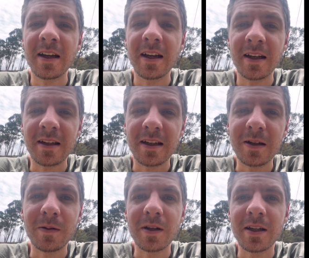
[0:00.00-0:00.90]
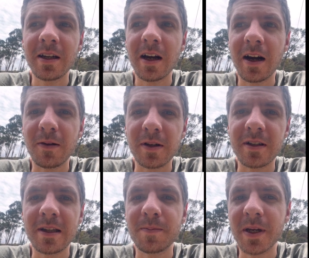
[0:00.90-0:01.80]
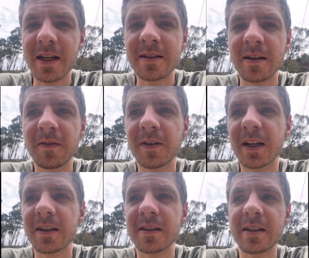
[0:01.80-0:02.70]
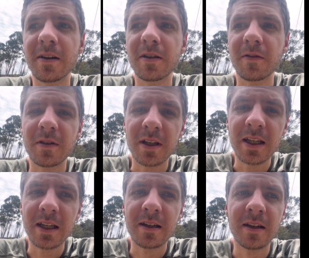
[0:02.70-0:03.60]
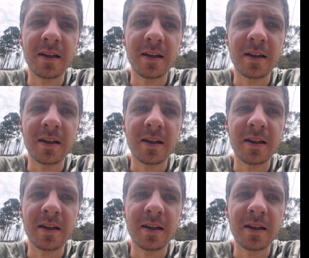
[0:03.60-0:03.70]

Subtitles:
and equally how does the bass affect the sound of the kick.